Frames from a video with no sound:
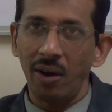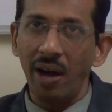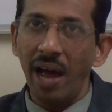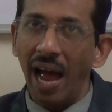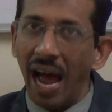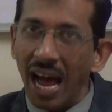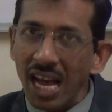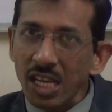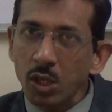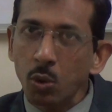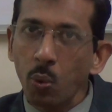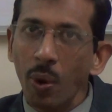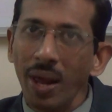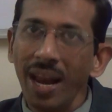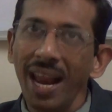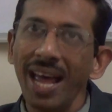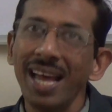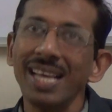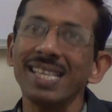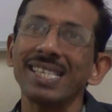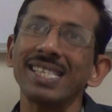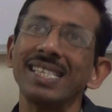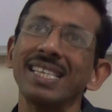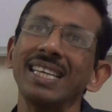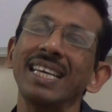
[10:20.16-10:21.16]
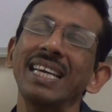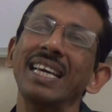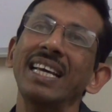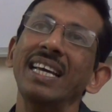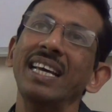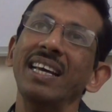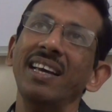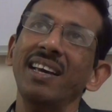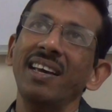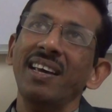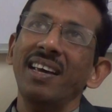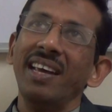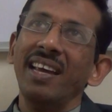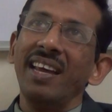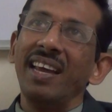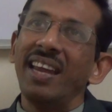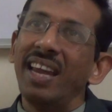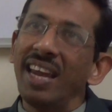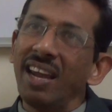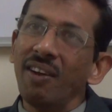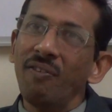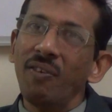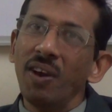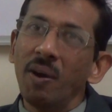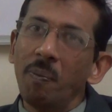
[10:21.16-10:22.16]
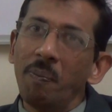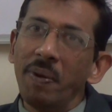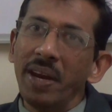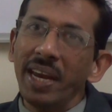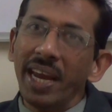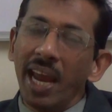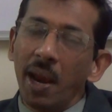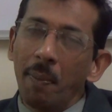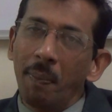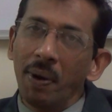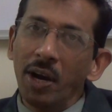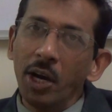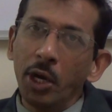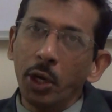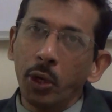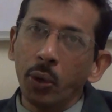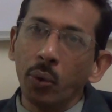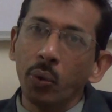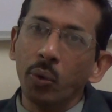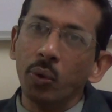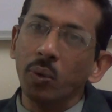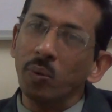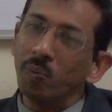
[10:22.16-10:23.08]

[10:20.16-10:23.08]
as well as he will be able to